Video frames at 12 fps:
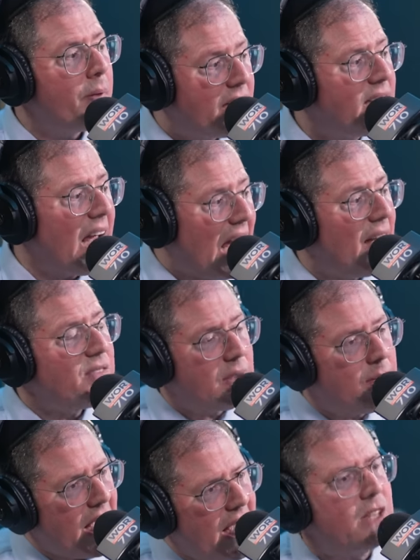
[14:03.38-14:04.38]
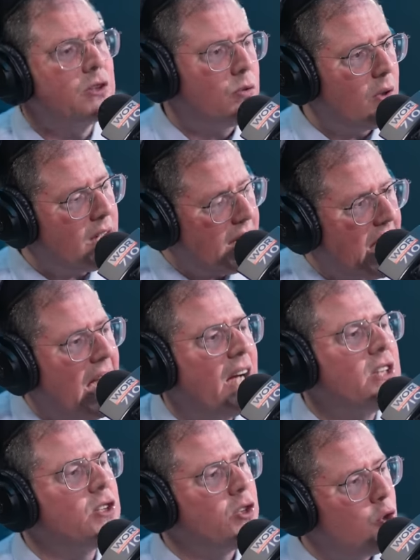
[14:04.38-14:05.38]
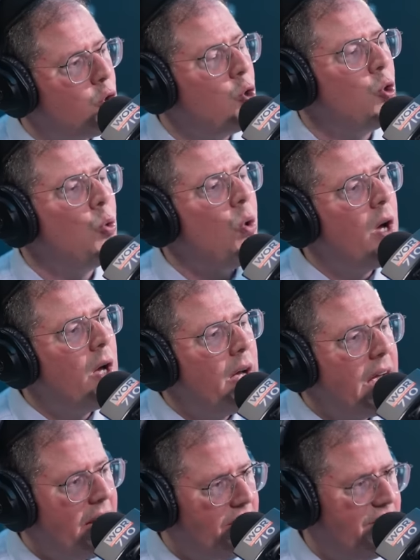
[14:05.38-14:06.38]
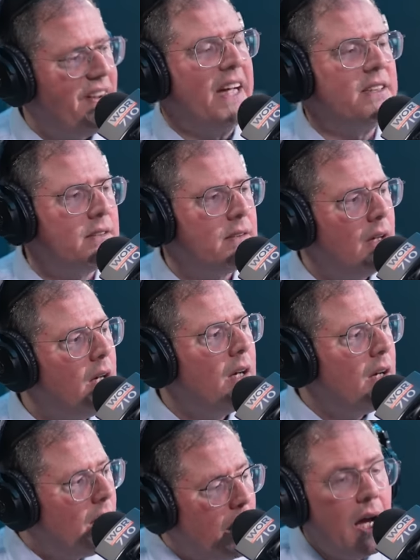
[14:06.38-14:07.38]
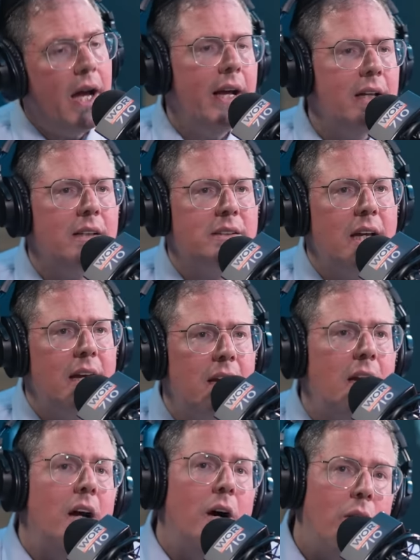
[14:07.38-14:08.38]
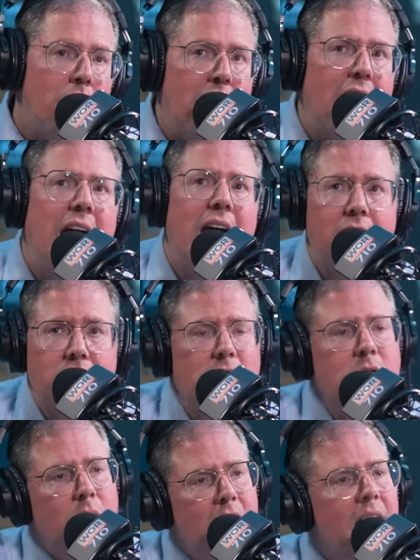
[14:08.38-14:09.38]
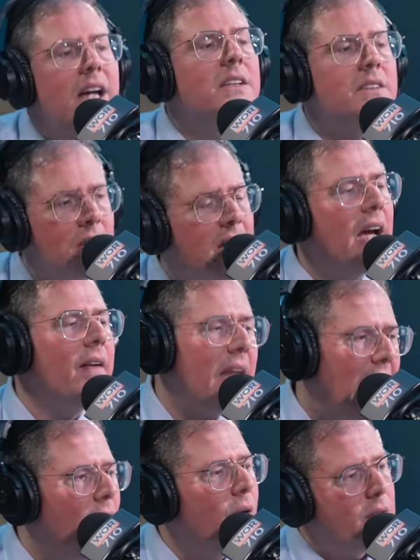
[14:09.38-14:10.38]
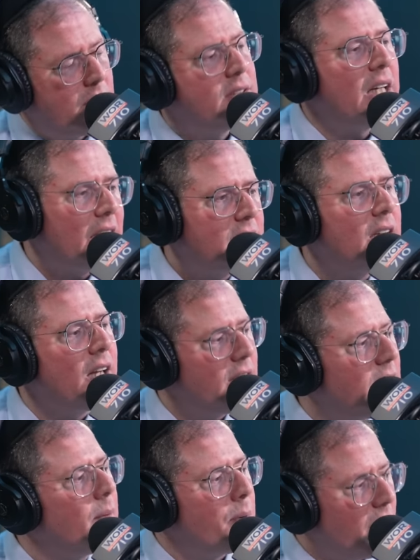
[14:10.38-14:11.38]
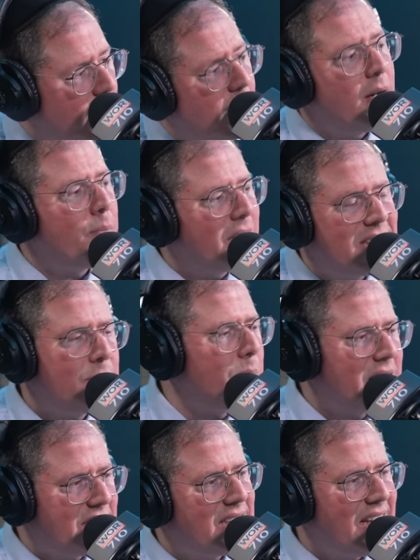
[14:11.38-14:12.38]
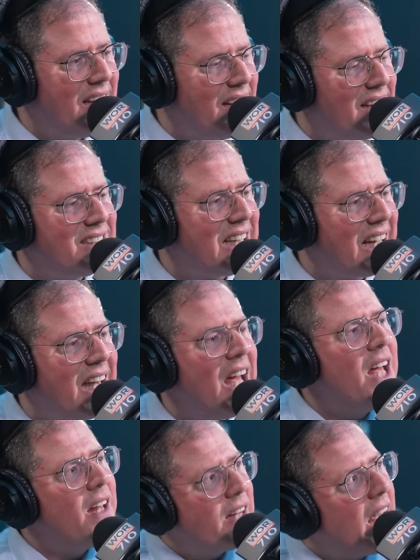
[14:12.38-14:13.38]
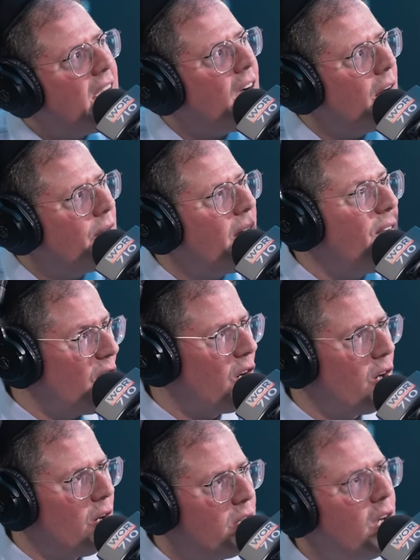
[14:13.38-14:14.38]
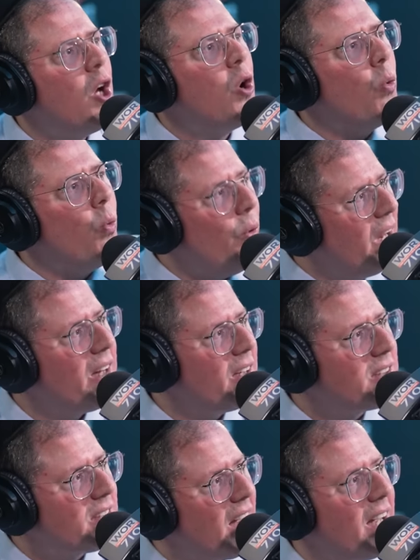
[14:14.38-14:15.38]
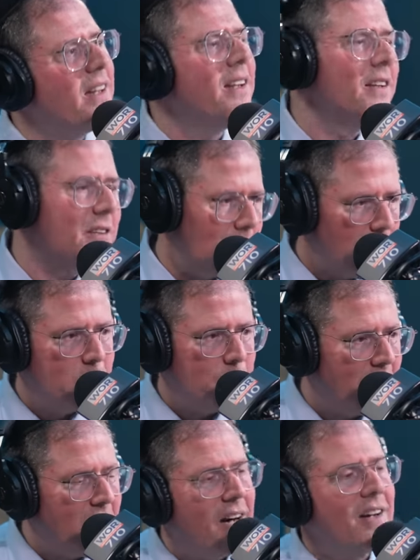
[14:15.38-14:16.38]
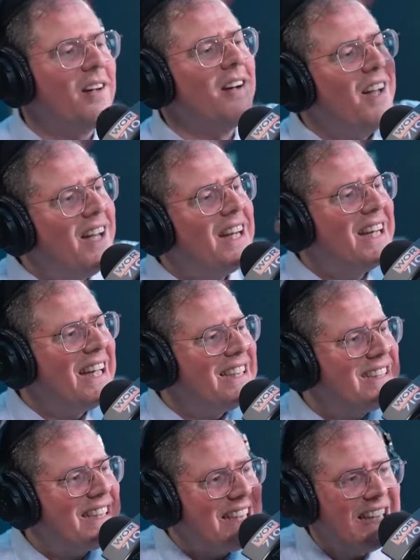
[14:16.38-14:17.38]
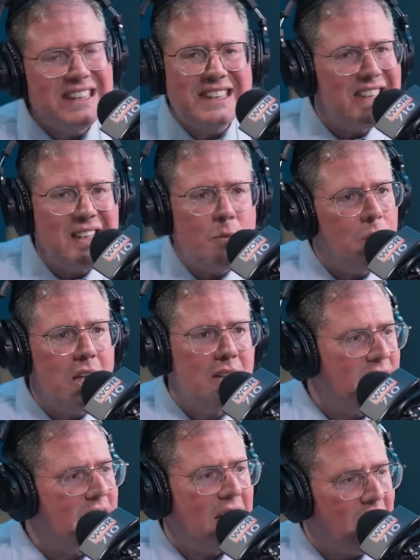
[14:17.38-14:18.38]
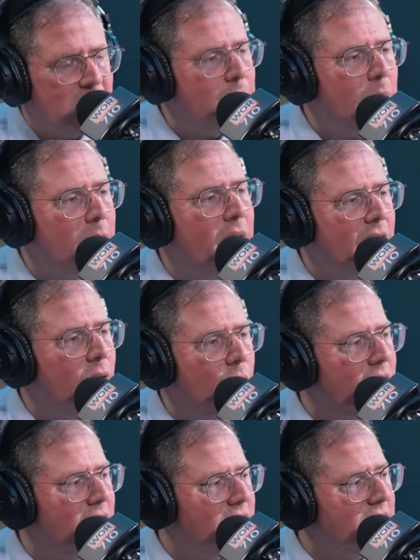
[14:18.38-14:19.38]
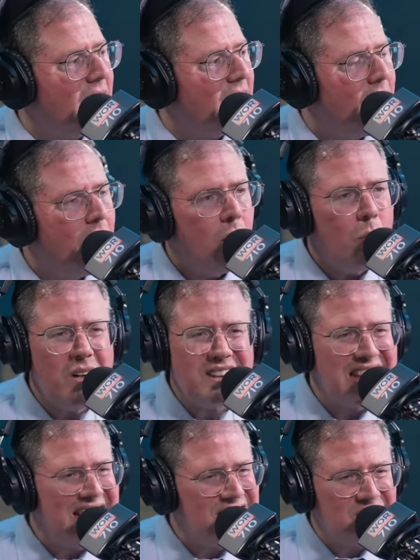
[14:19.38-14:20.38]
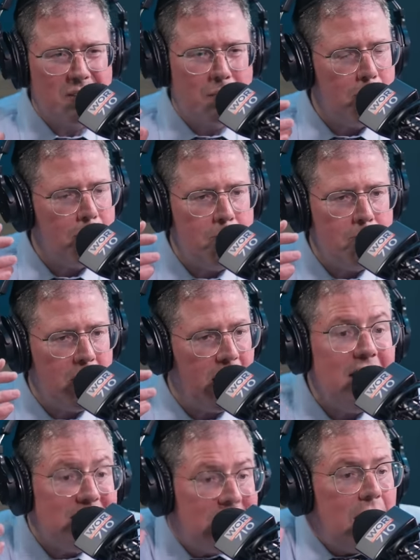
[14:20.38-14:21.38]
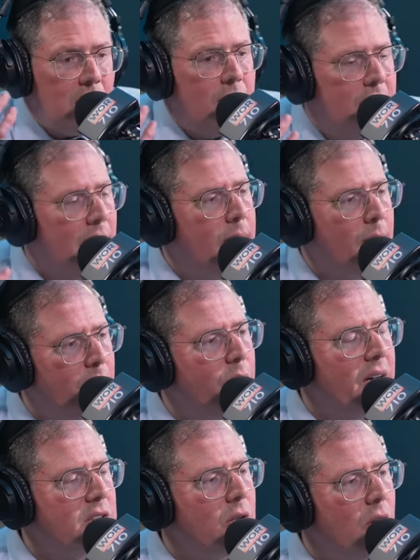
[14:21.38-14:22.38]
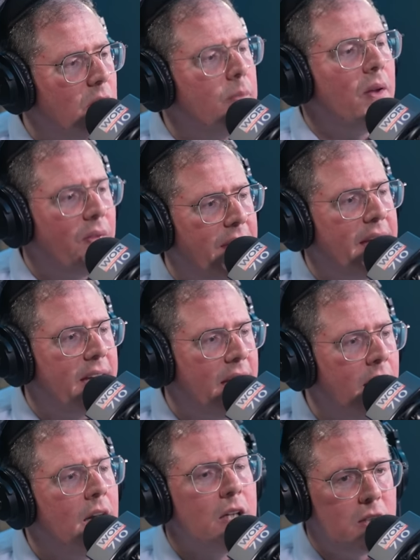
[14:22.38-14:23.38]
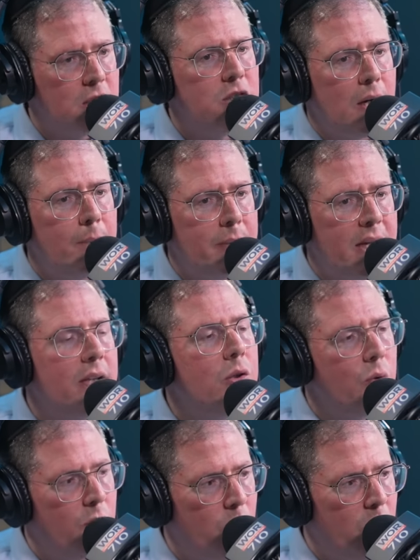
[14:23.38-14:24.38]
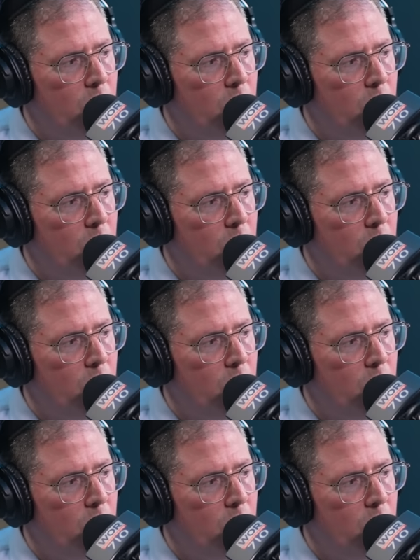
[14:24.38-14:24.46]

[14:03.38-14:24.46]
but they have some extra cash to invest. And they're saying, you know, okay, interest rates, okay, now it's actually let's say pretty good, but but still there's like they they've heard real estate, Shlish Bakarka. There's there's real estate. I should put money in real estate. What is like a certain? Is there a minimum threshold to be thinking to jump into